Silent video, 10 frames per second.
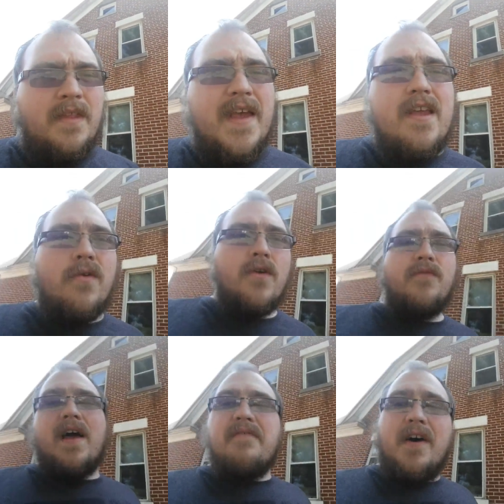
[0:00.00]
Thank you for
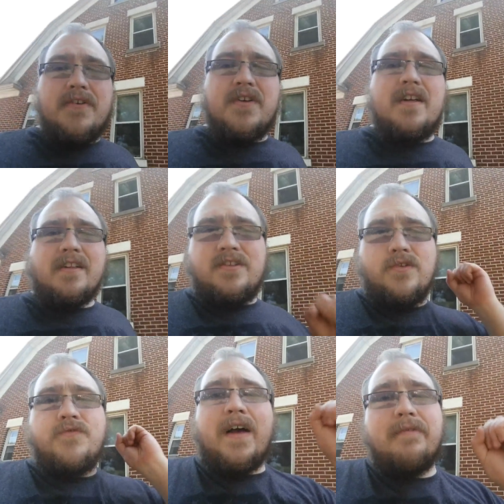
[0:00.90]
500. Let's
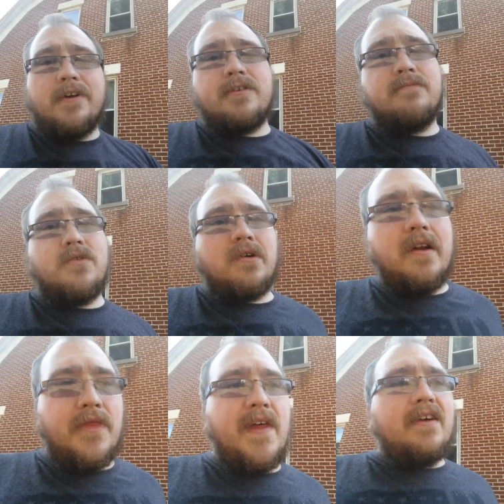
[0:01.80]
do 500 more,
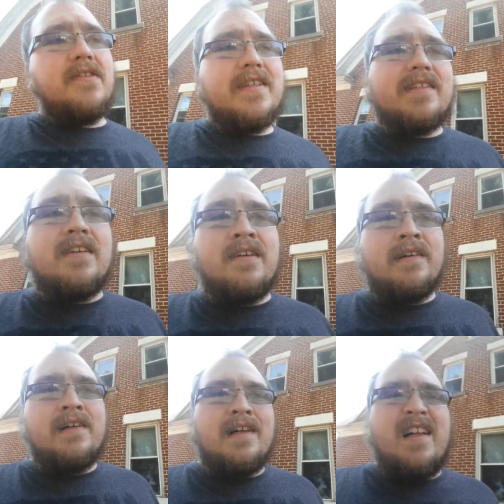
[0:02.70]
1,000.
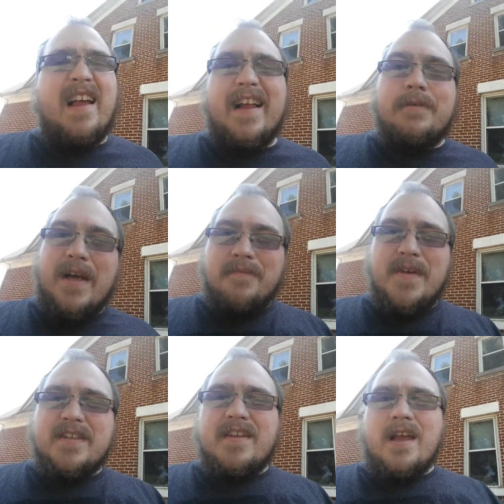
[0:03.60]
It's Mike
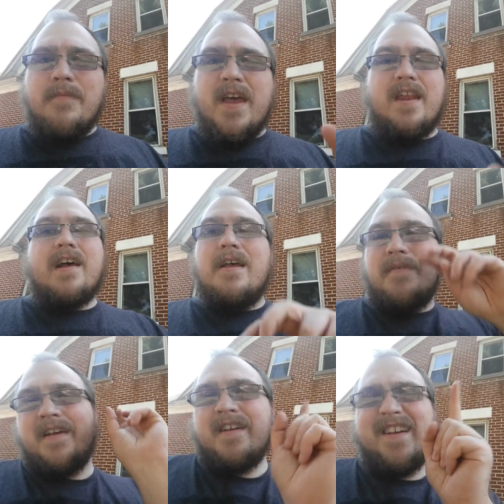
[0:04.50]
Mixtape, and
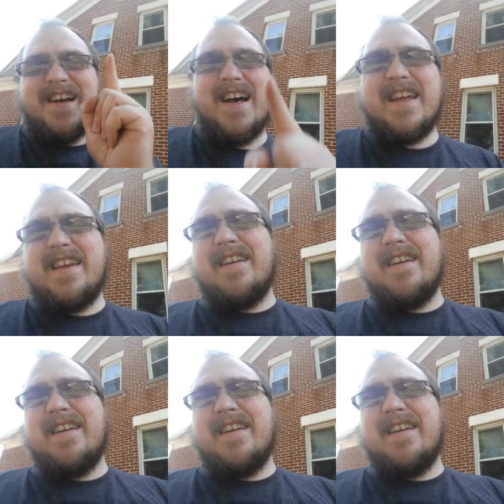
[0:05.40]
I'm out of